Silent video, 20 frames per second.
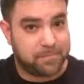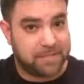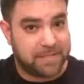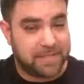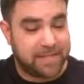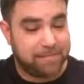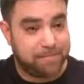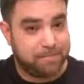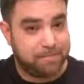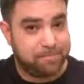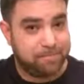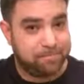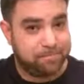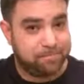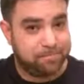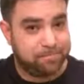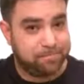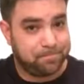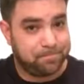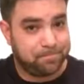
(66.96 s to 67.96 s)
See?
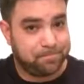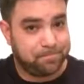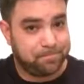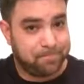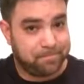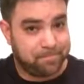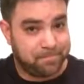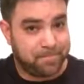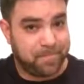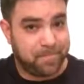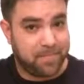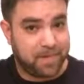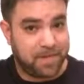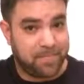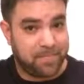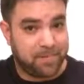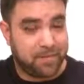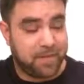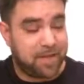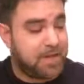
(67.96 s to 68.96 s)

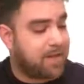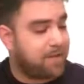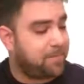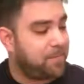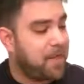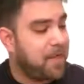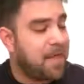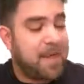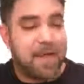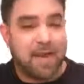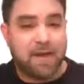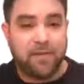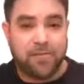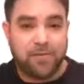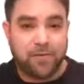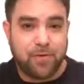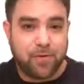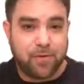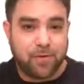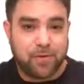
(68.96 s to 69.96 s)
They've aligned. And
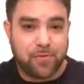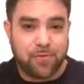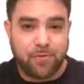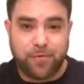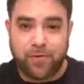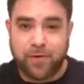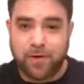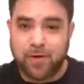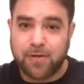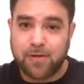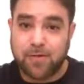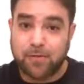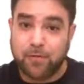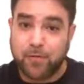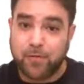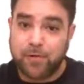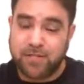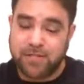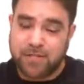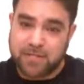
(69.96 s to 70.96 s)
if you go too far, don't
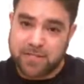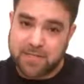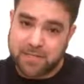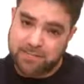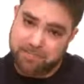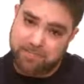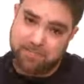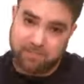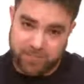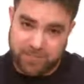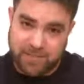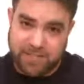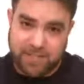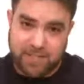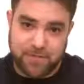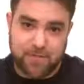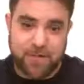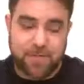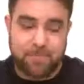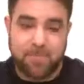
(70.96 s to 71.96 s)
worry, just
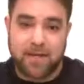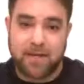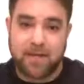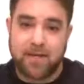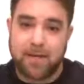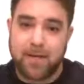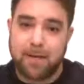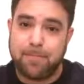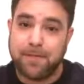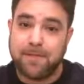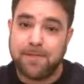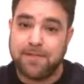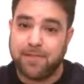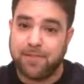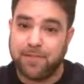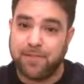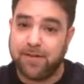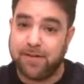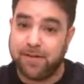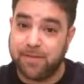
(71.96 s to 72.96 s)
retune it back up
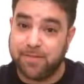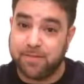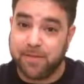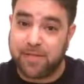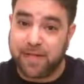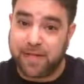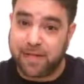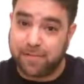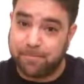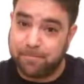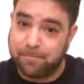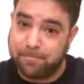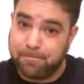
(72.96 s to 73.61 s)
until you hear them align.